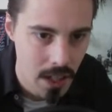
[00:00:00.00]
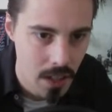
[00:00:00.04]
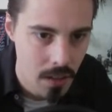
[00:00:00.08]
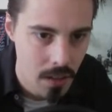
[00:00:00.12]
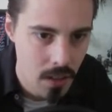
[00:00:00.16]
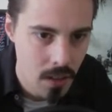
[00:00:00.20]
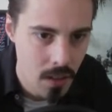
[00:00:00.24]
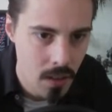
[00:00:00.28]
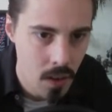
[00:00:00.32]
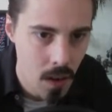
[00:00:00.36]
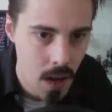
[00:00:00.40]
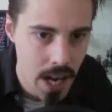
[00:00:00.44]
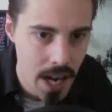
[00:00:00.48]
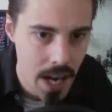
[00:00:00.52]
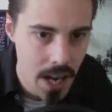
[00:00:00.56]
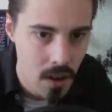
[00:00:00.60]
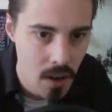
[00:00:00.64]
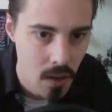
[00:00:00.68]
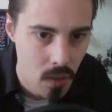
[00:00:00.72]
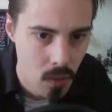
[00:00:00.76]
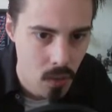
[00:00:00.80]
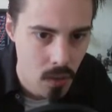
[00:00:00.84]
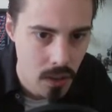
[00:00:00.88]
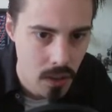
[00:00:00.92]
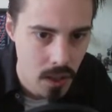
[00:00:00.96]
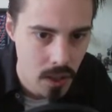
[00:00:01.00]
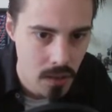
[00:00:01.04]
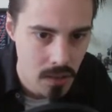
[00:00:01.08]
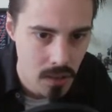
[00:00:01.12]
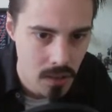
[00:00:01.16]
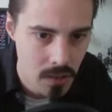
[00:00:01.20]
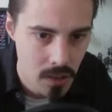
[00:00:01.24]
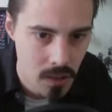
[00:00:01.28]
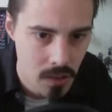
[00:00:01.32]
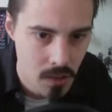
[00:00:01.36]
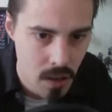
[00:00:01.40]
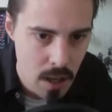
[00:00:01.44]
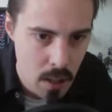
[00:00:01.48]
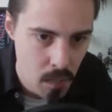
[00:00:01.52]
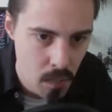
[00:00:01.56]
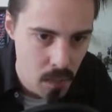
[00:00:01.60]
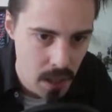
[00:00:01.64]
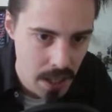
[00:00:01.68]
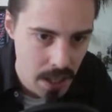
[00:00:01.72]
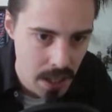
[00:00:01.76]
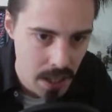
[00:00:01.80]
I don't know how, because there's a great big